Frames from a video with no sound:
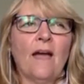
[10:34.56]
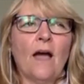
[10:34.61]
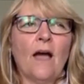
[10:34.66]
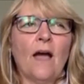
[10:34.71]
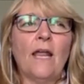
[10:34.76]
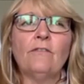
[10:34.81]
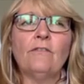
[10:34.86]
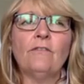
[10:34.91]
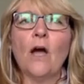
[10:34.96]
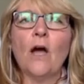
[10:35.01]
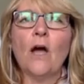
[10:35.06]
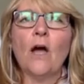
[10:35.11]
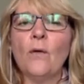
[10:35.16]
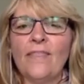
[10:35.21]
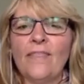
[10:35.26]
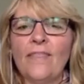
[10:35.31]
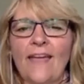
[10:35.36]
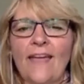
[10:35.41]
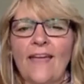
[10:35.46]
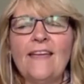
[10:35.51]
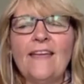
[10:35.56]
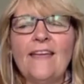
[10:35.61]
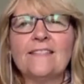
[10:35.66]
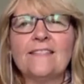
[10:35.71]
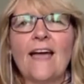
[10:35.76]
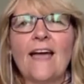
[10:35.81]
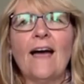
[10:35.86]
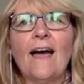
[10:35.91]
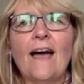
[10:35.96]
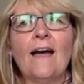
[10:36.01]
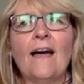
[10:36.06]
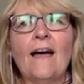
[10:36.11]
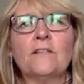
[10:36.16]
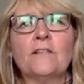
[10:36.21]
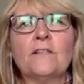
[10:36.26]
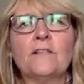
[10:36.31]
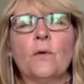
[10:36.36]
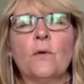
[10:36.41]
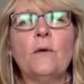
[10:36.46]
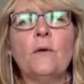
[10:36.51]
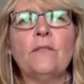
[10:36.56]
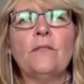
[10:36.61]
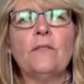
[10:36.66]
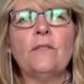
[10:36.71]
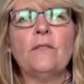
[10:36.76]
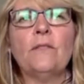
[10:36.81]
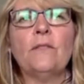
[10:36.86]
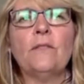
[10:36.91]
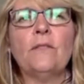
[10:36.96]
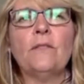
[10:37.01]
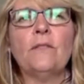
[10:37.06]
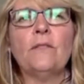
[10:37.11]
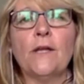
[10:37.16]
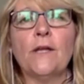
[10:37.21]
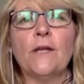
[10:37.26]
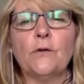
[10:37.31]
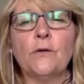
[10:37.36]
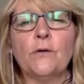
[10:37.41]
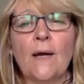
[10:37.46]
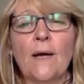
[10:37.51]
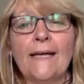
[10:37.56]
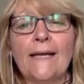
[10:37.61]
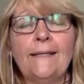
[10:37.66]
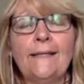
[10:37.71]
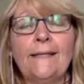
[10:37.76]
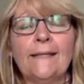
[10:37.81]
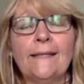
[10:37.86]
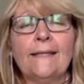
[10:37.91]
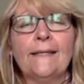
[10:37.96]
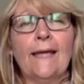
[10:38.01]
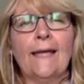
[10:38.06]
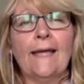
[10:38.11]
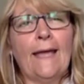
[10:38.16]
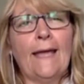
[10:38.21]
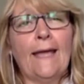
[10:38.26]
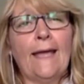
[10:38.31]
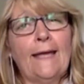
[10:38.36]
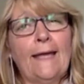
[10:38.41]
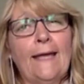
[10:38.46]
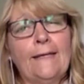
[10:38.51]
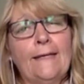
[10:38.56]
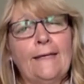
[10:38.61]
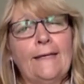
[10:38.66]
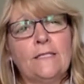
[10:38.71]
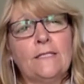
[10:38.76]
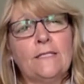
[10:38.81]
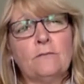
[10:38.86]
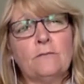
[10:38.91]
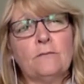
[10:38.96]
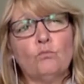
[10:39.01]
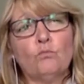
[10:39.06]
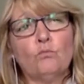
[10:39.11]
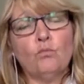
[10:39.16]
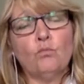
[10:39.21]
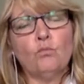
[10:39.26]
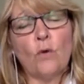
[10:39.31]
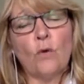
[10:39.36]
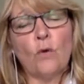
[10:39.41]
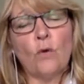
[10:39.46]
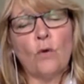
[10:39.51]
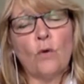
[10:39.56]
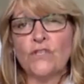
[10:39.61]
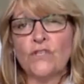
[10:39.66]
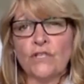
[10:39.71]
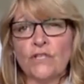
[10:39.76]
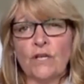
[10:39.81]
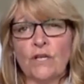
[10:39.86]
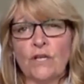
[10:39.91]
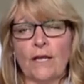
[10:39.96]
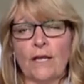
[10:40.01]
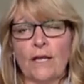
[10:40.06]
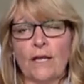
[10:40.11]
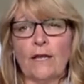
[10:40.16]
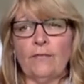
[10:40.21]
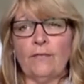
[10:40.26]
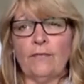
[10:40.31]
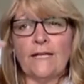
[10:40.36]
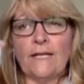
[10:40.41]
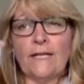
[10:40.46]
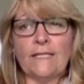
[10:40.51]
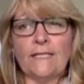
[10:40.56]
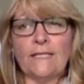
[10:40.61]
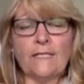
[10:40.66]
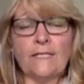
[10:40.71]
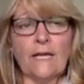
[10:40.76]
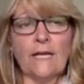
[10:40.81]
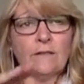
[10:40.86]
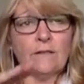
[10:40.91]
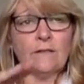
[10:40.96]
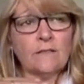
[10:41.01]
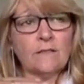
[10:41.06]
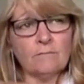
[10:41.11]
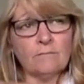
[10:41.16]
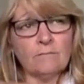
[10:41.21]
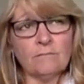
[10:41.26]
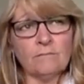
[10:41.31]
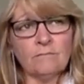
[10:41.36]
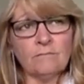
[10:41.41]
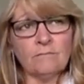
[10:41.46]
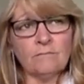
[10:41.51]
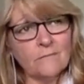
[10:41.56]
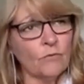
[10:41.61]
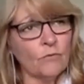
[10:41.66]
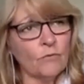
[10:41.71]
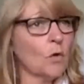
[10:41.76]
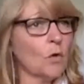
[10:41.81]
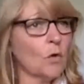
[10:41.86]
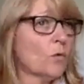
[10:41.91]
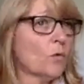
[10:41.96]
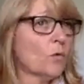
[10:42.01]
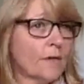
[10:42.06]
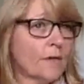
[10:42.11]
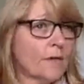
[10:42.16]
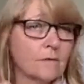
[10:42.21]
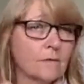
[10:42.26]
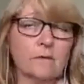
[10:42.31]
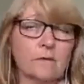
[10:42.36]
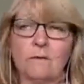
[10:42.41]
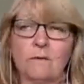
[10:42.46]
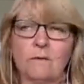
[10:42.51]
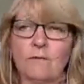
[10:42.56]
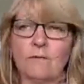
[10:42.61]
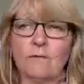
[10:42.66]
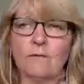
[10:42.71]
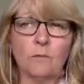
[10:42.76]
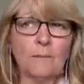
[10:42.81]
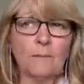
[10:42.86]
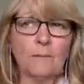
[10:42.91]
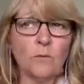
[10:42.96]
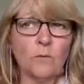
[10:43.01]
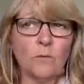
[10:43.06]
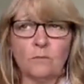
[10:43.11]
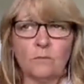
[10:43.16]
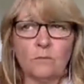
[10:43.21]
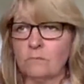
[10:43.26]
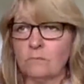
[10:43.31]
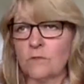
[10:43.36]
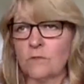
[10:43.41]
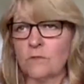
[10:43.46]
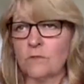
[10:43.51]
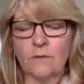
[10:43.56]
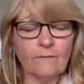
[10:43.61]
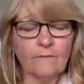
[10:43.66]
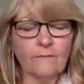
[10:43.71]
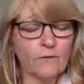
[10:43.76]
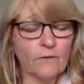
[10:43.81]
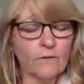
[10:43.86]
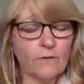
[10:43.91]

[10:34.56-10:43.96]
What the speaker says: have a go at that. So I went through Find a Way and audition, and they sent out some recordings of a few people doing a